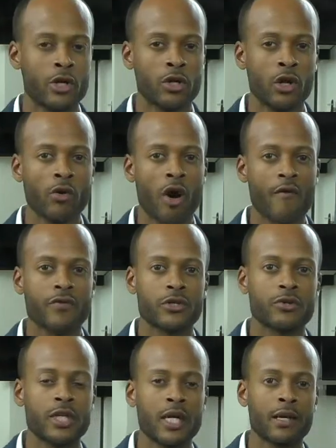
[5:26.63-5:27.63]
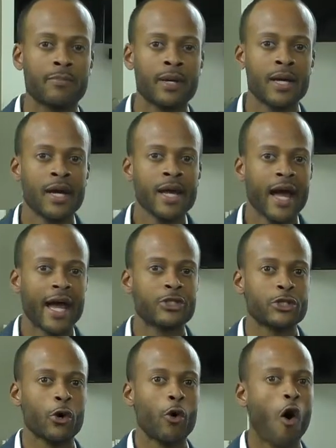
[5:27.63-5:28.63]
your loan officer team. And
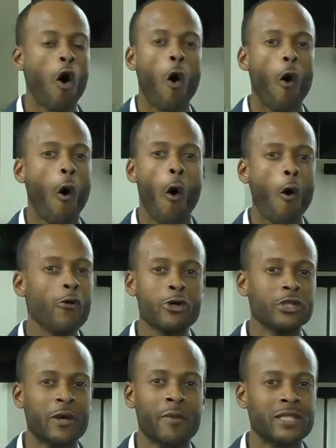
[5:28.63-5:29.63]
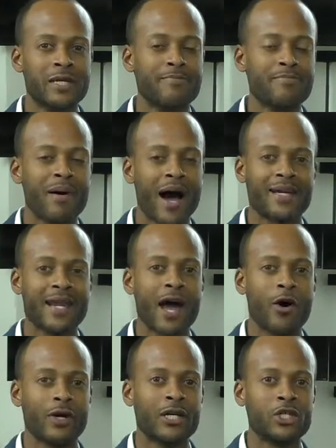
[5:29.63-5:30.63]
so all you're limited by
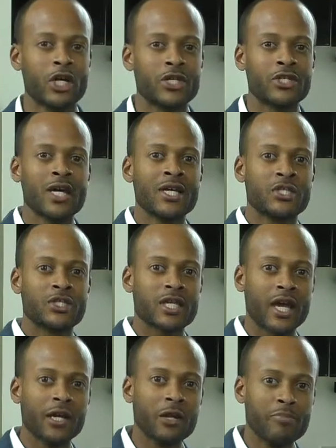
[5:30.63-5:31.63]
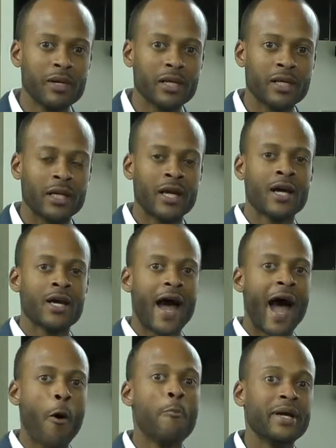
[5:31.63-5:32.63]
now is just scalability.
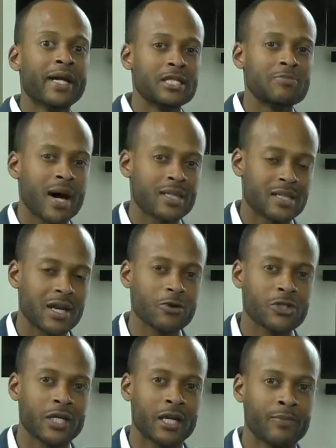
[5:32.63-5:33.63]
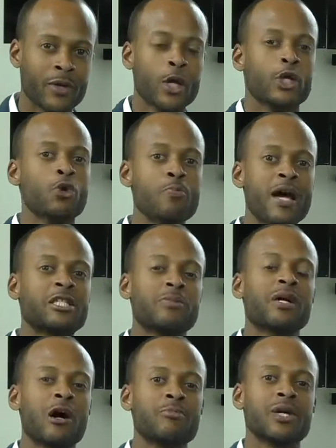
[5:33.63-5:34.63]
How big is my sales team? You
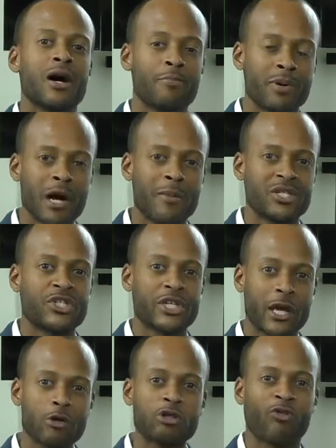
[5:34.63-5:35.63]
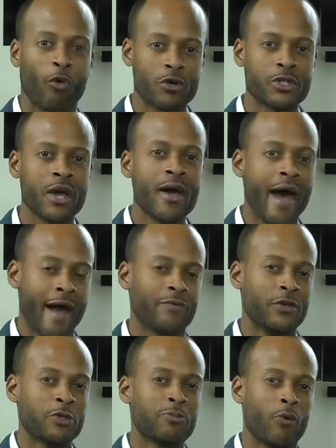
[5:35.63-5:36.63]
basically become a sales force at
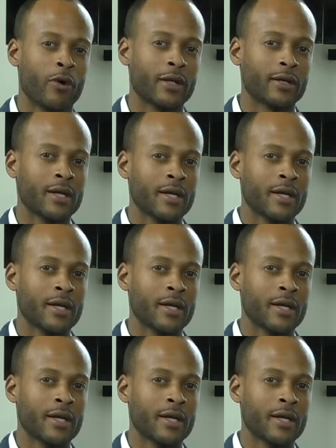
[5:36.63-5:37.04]
this point.